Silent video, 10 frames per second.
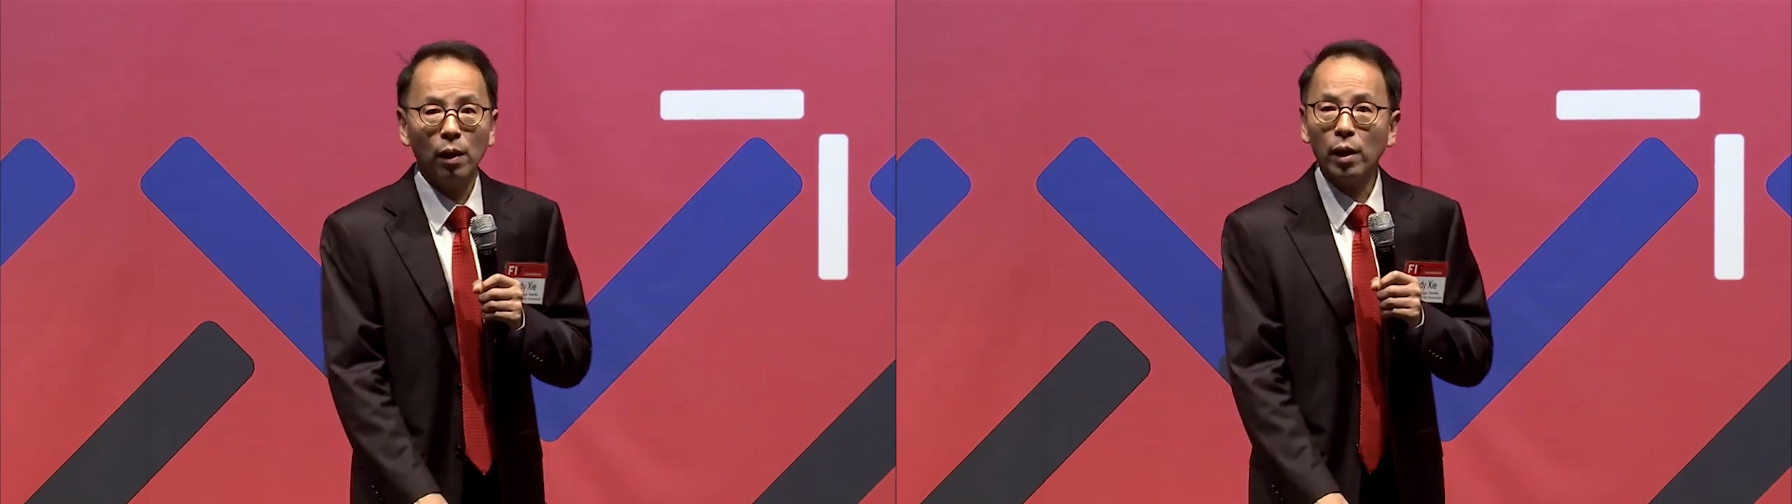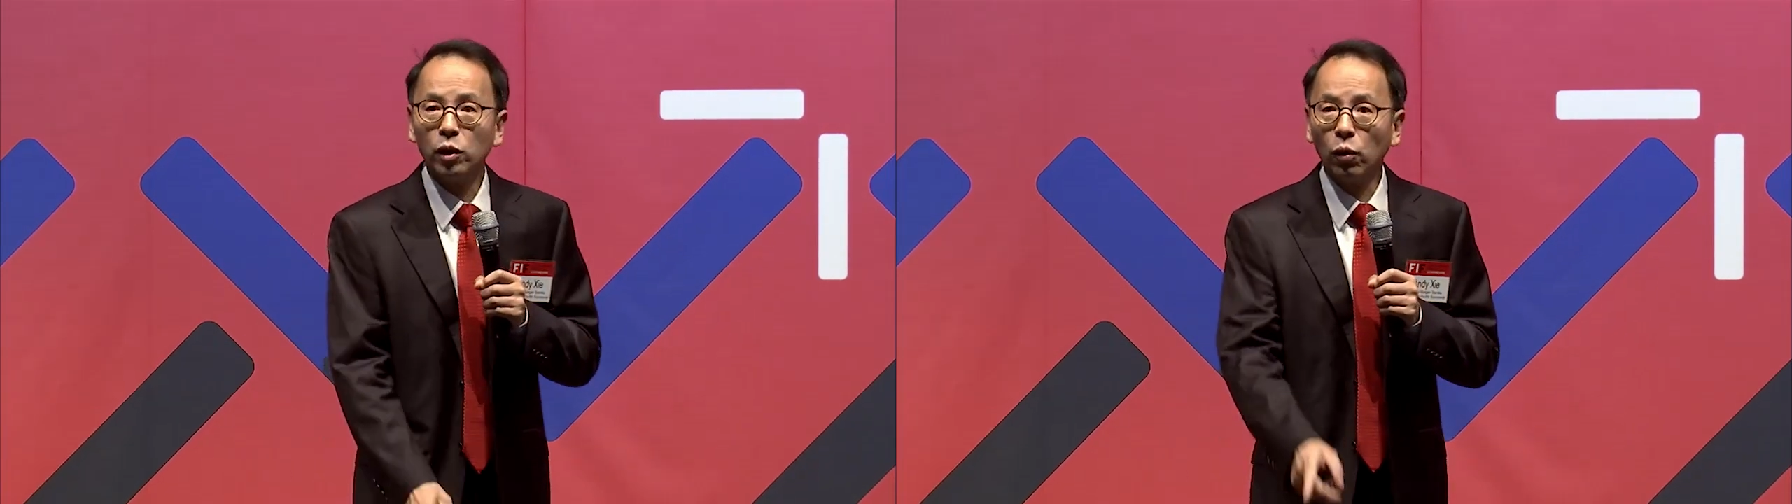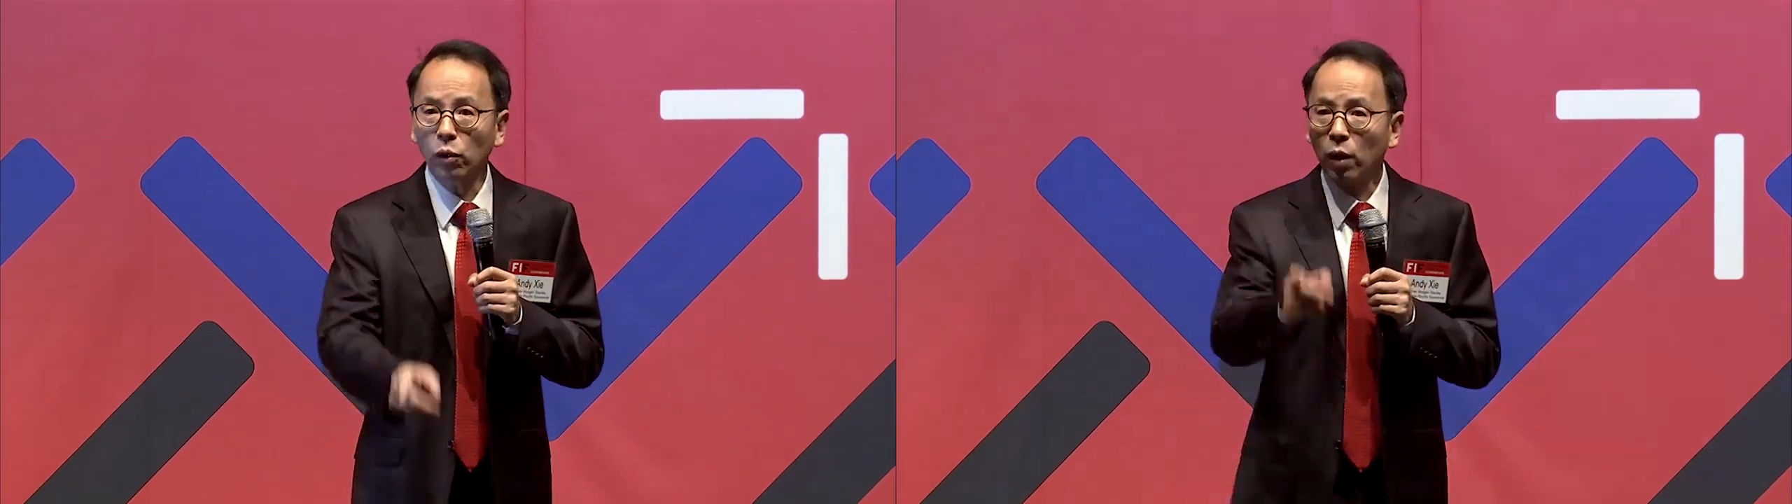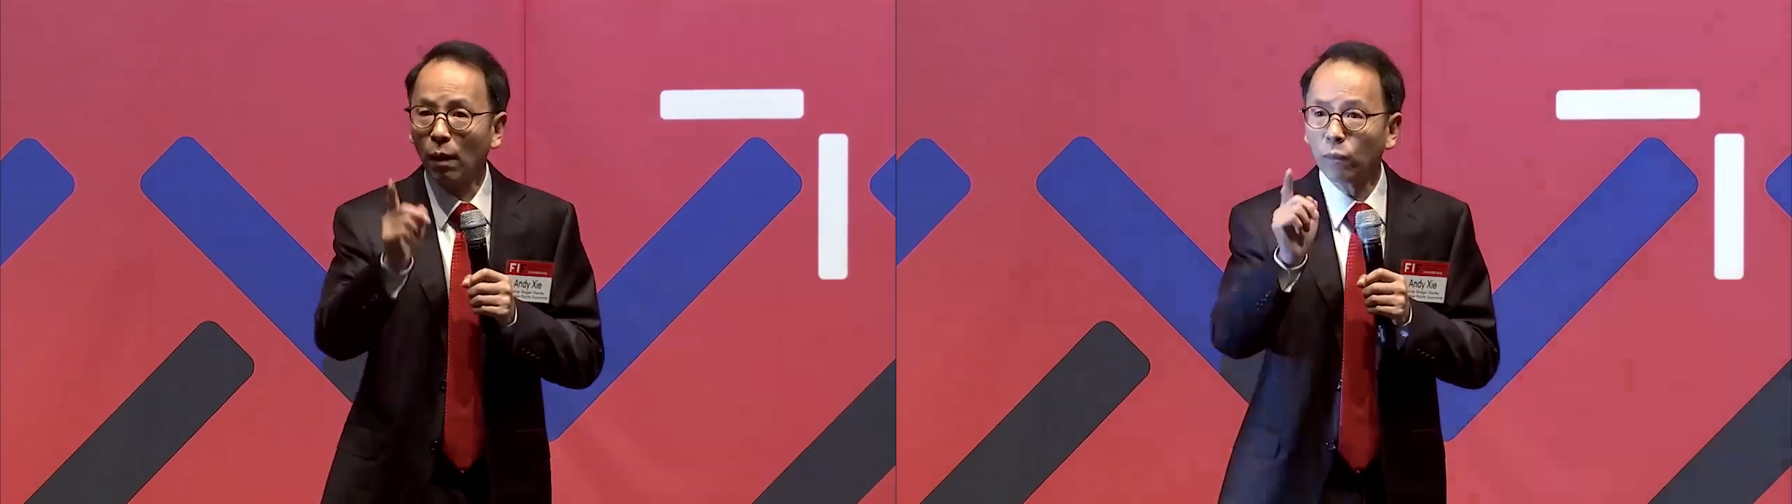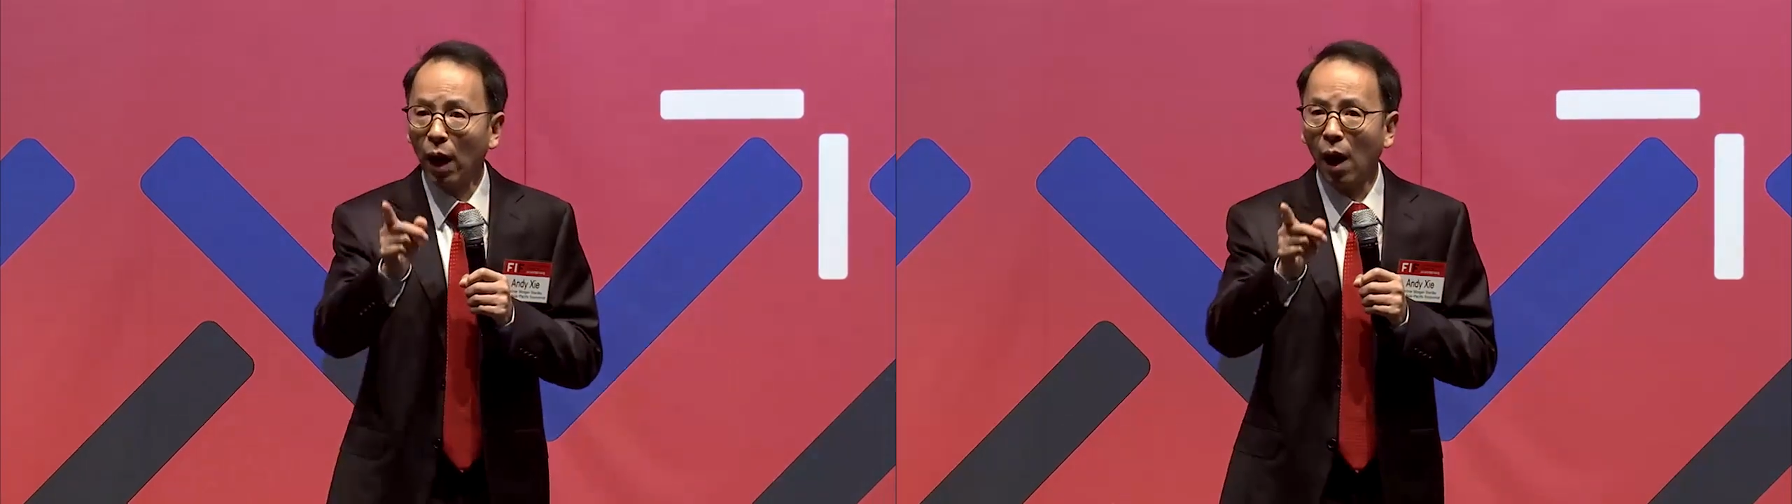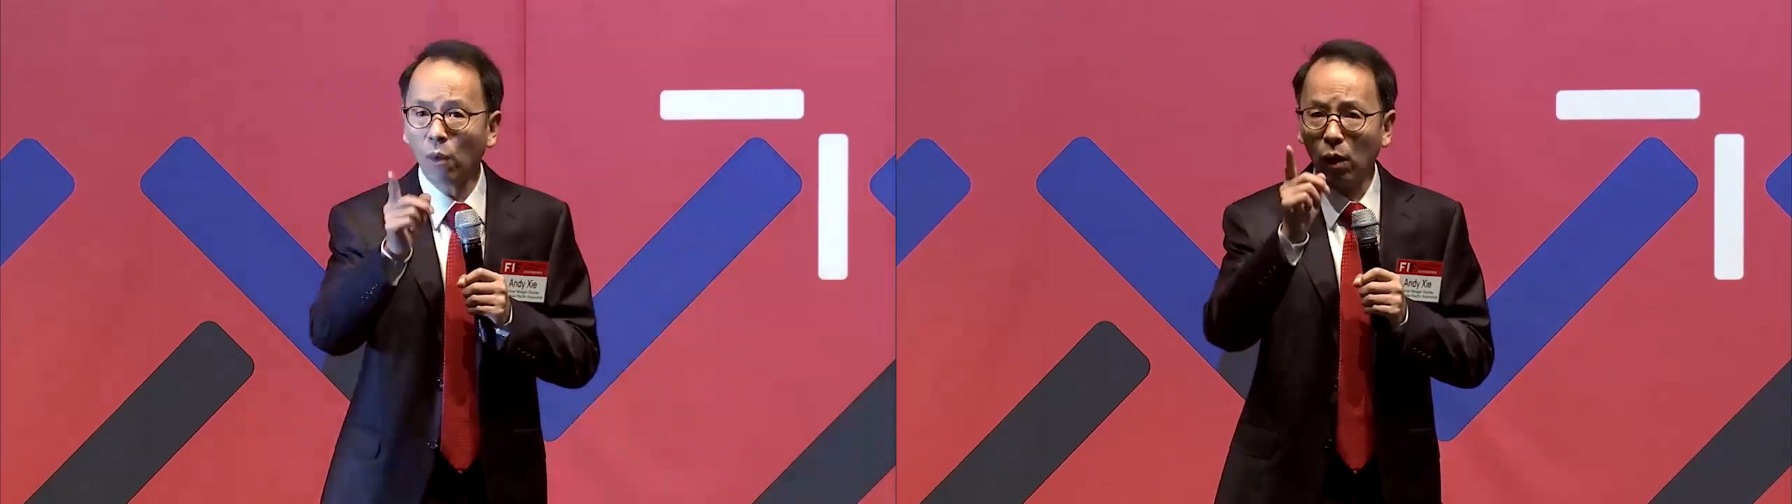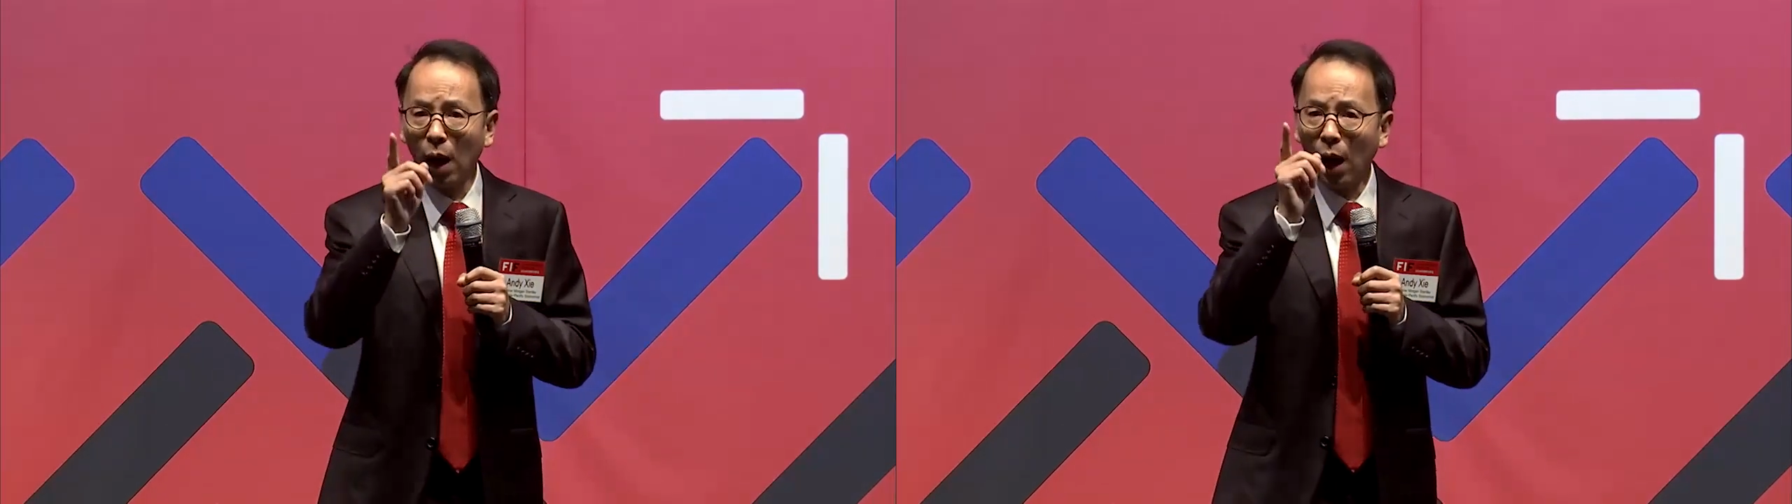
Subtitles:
It's going to come down